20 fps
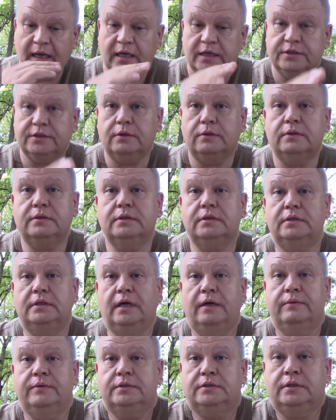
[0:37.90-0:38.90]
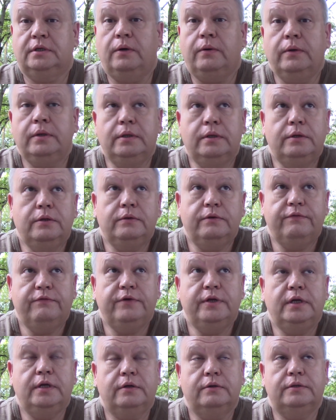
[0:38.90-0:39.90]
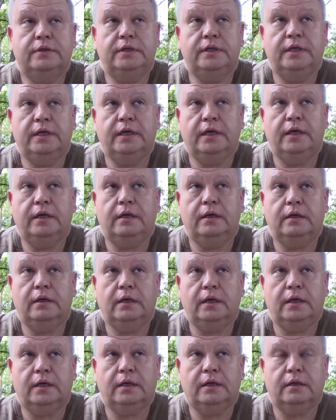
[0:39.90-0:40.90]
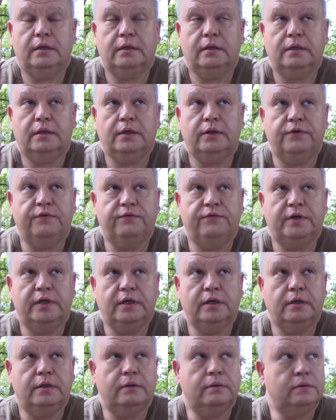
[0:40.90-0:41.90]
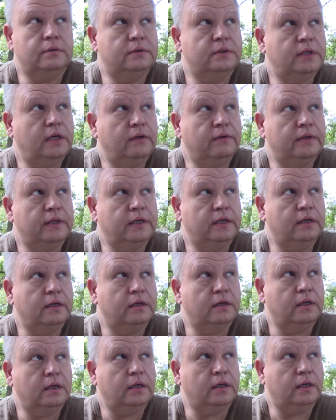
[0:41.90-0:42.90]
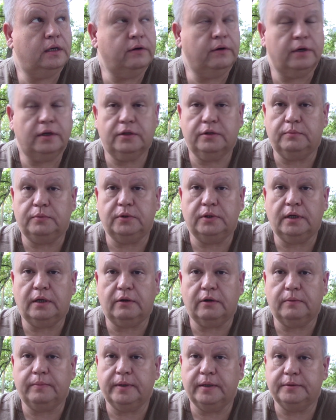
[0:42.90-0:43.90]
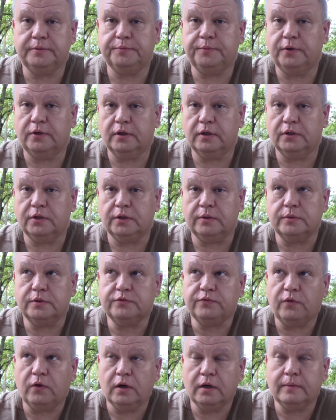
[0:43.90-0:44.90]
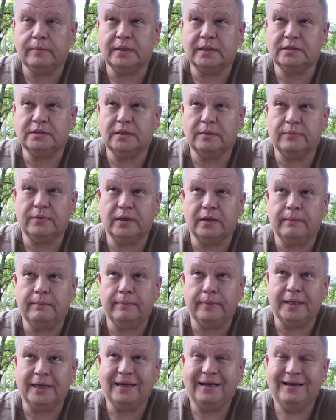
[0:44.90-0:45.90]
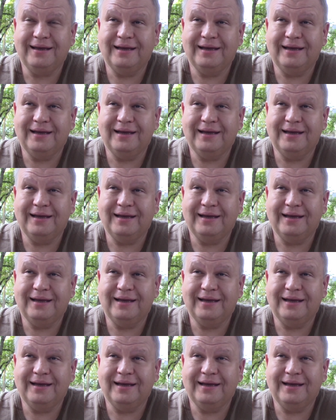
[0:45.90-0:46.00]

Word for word: so I was going to do a video today, uh, another video telling uh, Eric the blue collar pipe smoker that he was wrong about something, but